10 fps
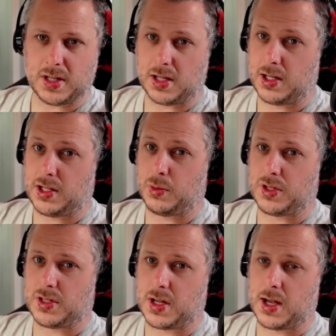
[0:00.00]
At least she
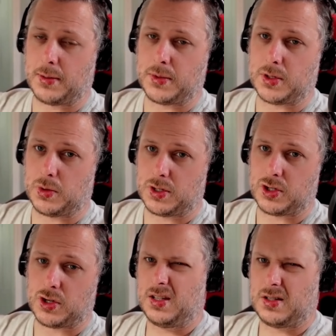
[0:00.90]
wasn't stabbed, she wasn't shot.